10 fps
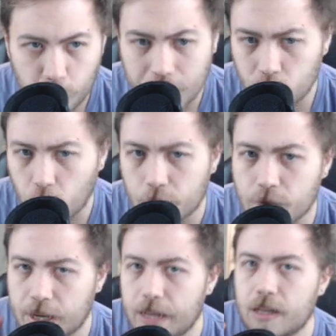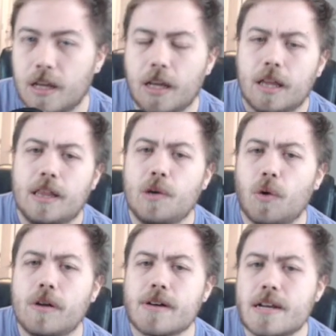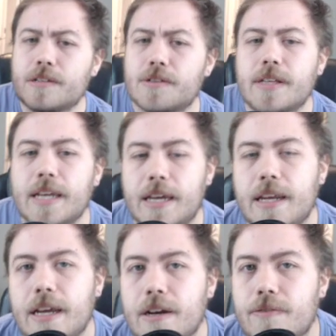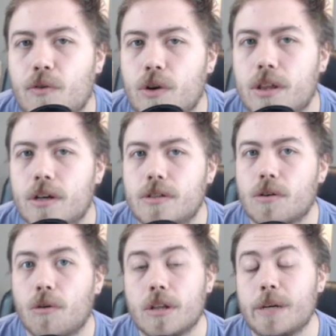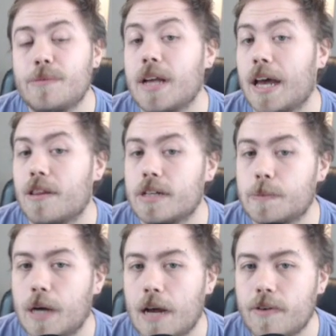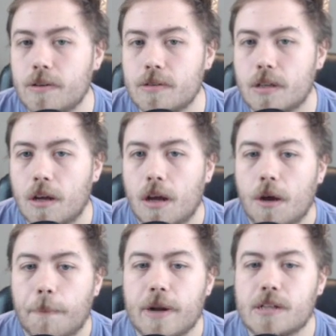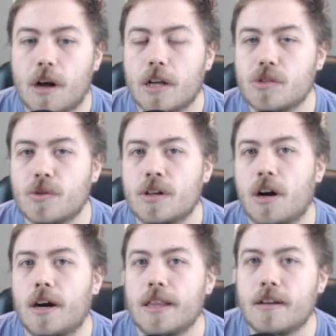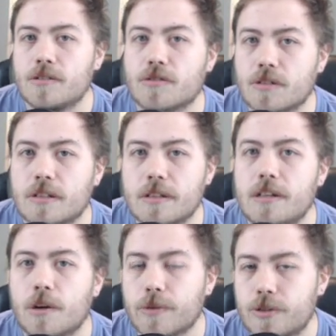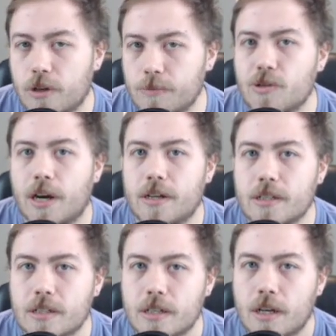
Playing 1 red. The 1 red is really in here for those Oldhams and those Bravos, but it's also a card that is really good with Storm Striders.